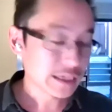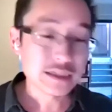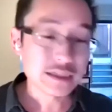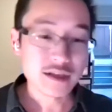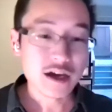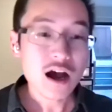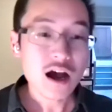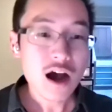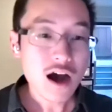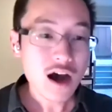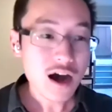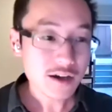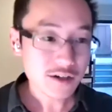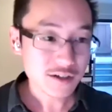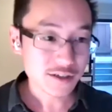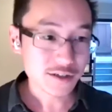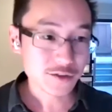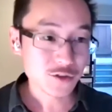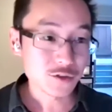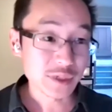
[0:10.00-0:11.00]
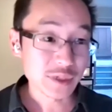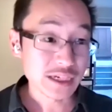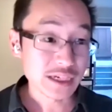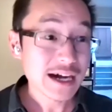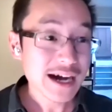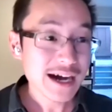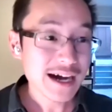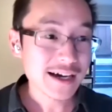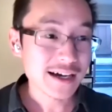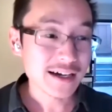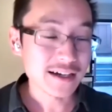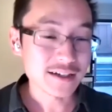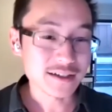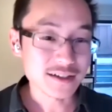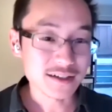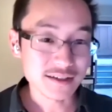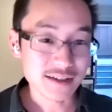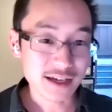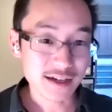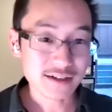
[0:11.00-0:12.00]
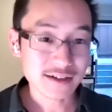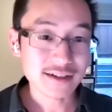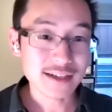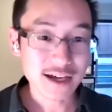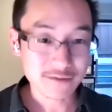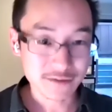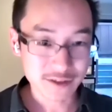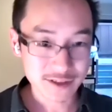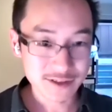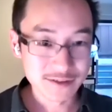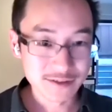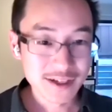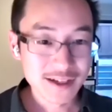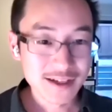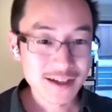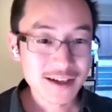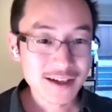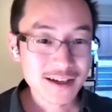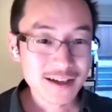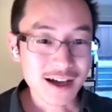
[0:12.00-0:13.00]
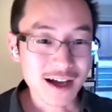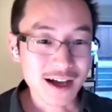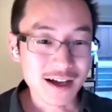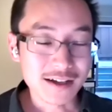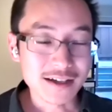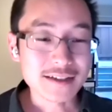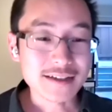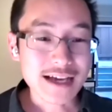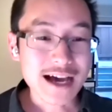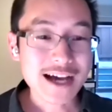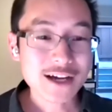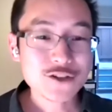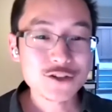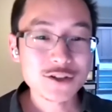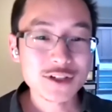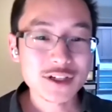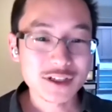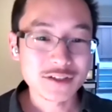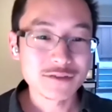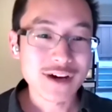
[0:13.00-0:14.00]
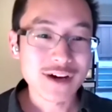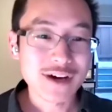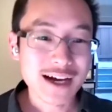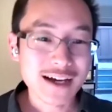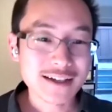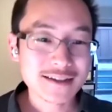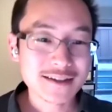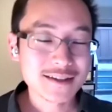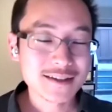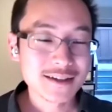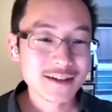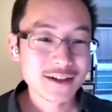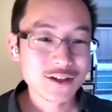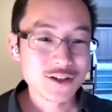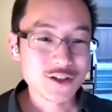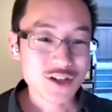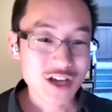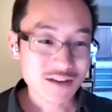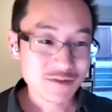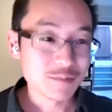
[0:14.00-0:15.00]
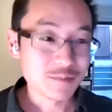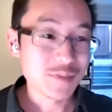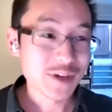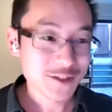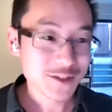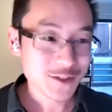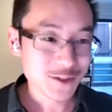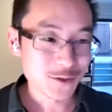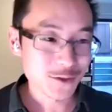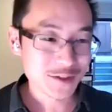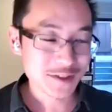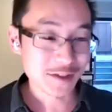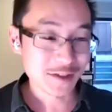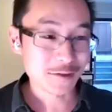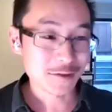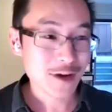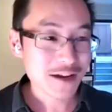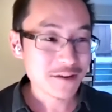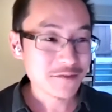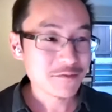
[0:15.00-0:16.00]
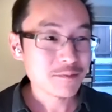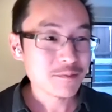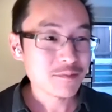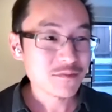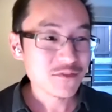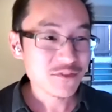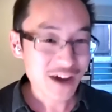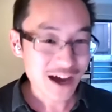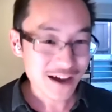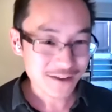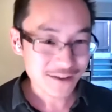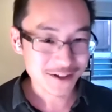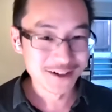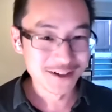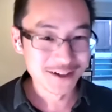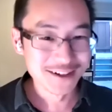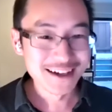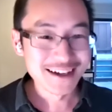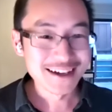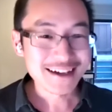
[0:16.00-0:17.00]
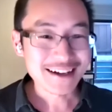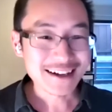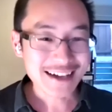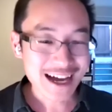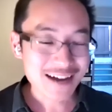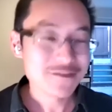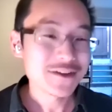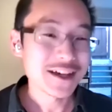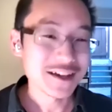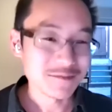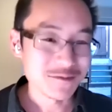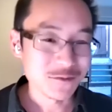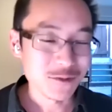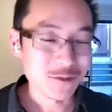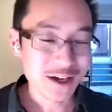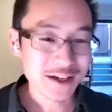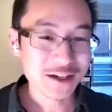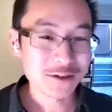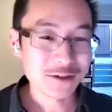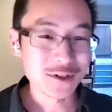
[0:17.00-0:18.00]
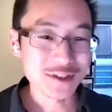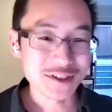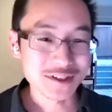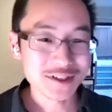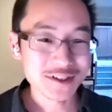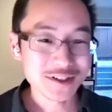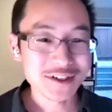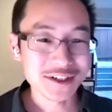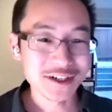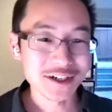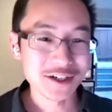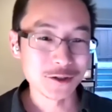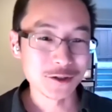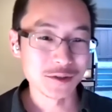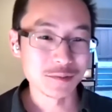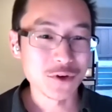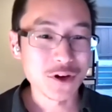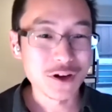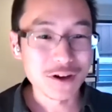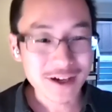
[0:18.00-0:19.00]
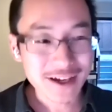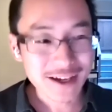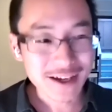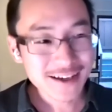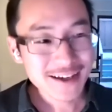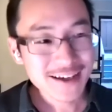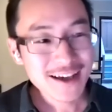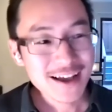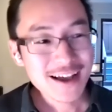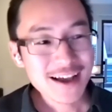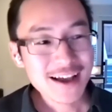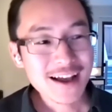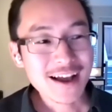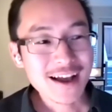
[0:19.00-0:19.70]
it is harder to be kind than clever. It's actually advice Jeff Bezos, the grandfather, gave him when he was a 10-year-old boy.